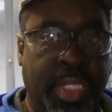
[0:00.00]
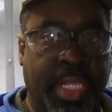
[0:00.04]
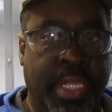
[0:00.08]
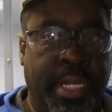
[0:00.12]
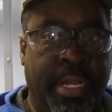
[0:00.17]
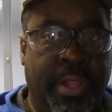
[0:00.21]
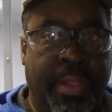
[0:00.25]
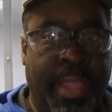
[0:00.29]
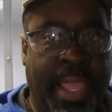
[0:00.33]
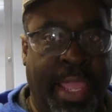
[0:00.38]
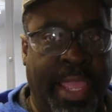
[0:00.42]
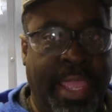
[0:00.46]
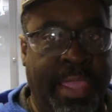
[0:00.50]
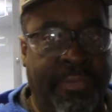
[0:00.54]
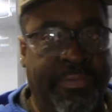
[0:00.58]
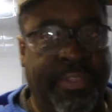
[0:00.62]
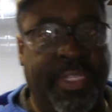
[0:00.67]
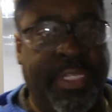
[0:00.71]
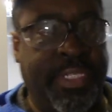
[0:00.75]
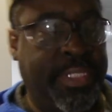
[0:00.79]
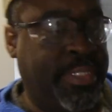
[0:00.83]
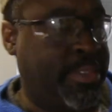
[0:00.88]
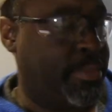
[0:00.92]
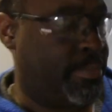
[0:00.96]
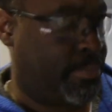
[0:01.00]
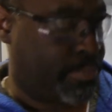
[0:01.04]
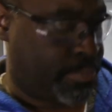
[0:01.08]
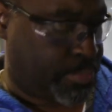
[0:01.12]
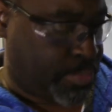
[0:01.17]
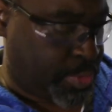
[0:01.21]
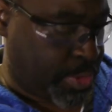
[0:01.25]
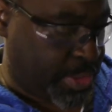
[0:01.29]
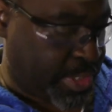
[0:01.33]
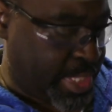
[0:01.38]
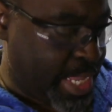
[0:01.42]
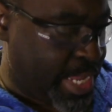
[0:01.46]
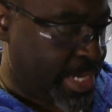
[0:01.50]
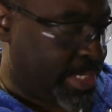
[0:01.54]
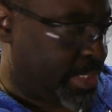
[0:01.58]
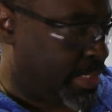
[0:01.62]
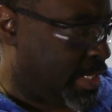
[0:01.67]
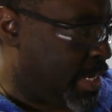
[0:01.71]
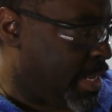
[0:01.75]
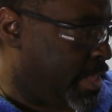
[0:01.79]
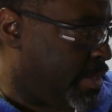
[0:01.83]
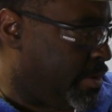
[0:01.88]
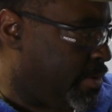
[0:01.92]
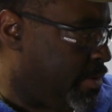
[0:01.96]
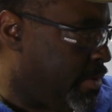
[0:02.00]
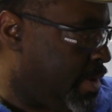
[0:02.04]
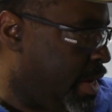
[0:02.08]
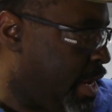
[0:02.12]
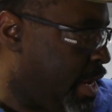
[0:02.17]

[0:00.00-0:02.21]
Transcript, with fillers: you know, I have to put that together